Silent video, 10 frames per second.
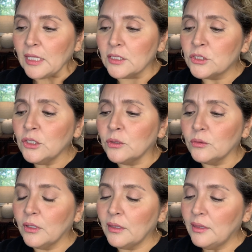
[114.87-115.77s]
So
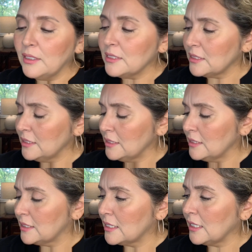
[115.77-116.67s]
this
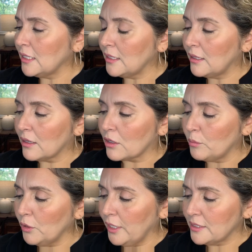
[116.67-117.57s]
is the
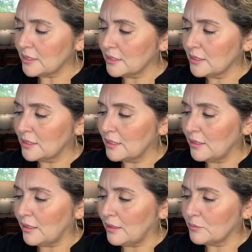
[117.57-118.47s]
Herbal Essence
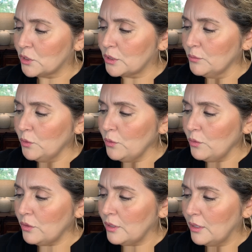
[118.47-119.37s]

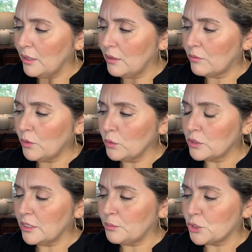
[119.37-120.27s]
Smooth
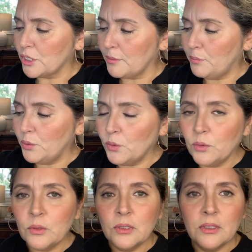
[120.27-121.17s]
Rosehip
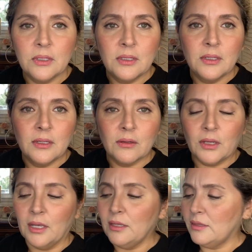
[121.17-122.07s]
Shampoo.
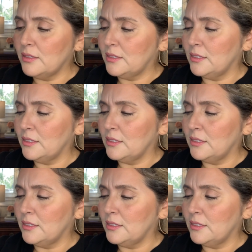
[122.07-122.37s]
Okay, this